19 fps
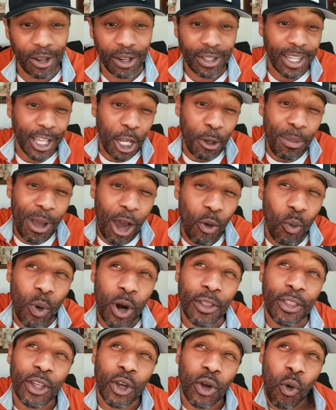think about where
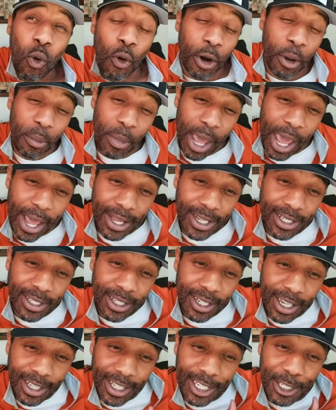the quarterbacks
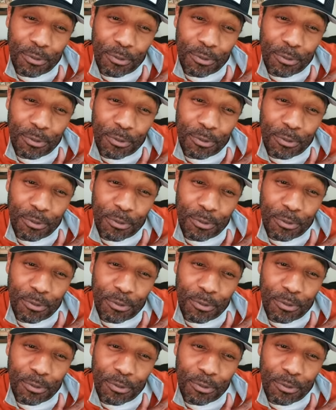in this